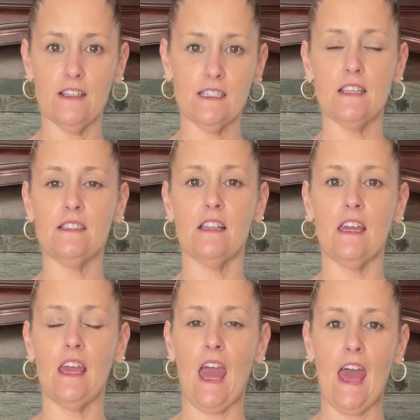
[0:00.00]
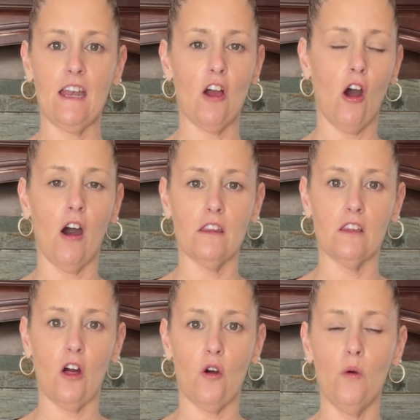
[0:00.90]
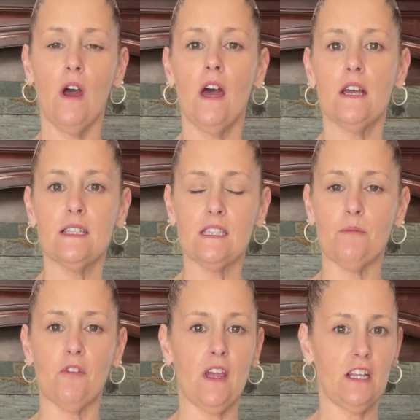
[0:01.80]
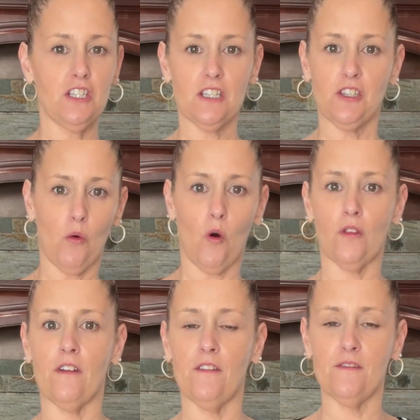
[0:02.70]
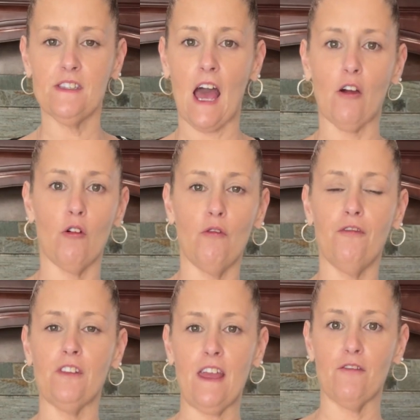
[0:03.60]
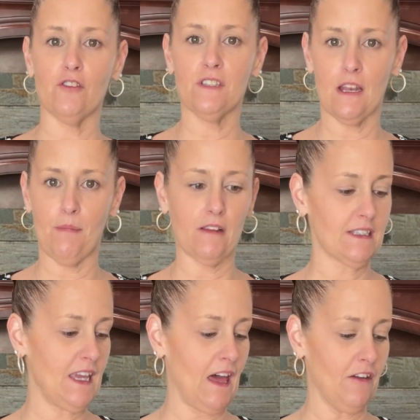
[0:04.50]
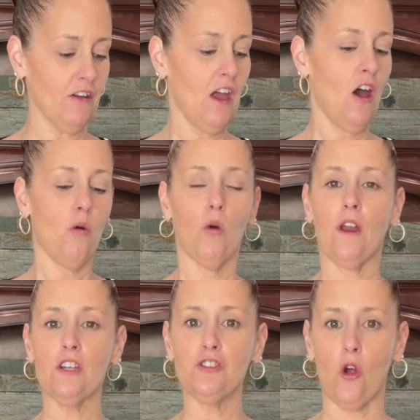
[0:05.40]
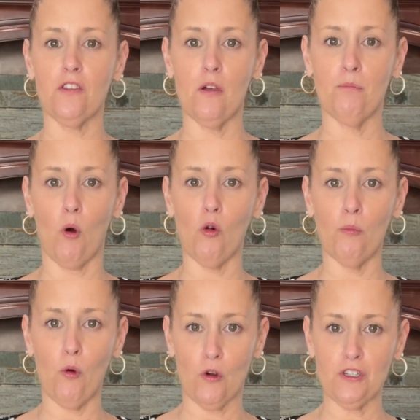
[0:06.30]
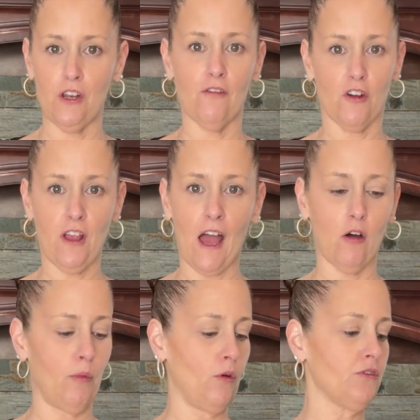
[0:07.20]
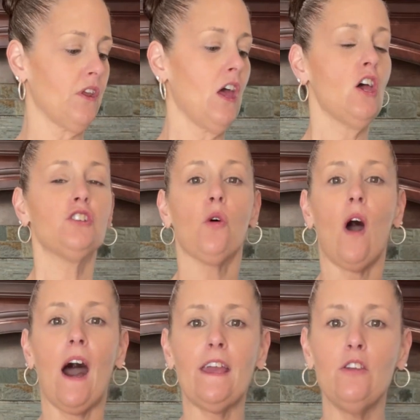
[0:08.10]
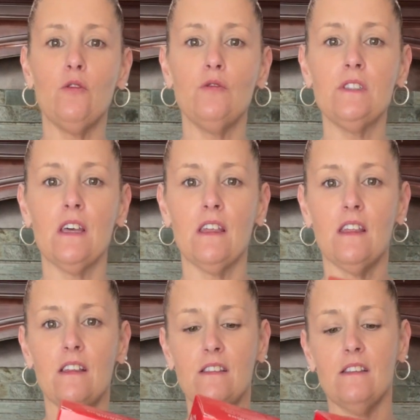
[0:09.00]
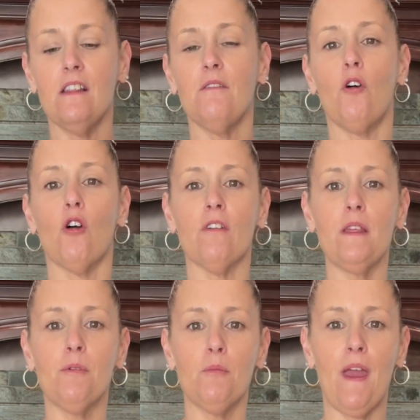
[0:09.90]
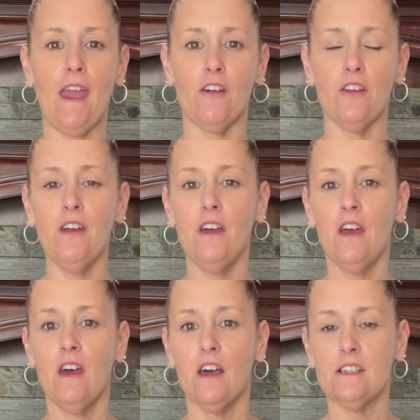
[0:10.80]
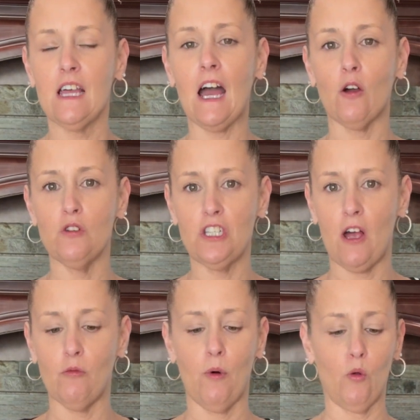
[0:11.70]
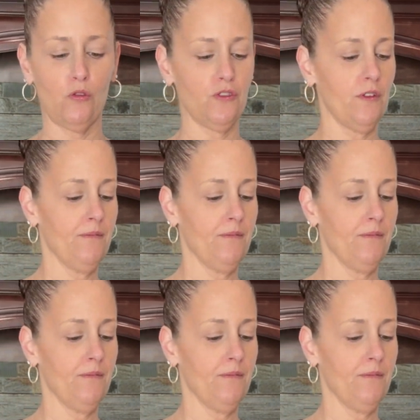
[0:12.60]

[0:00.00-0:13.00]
sizzling and on low, simmering just so all the taco flavors can meld together, we're gonna start the bowl portion of our taco bowls. So I use already prepared taco shell bowls.